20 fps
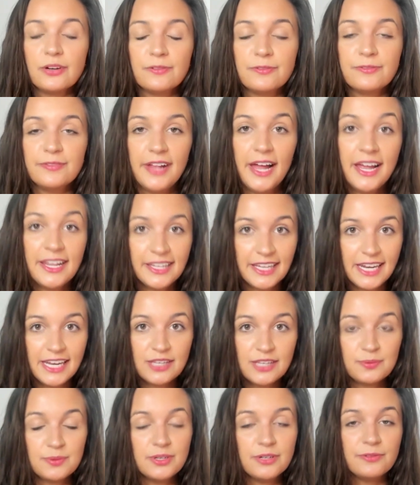your flat
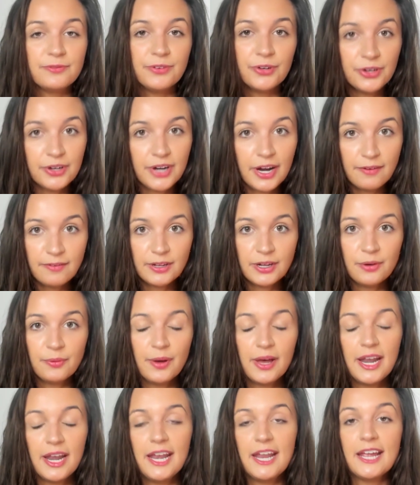lays when you're photographing a
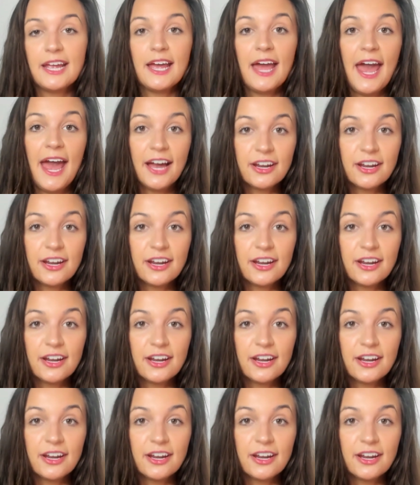wedding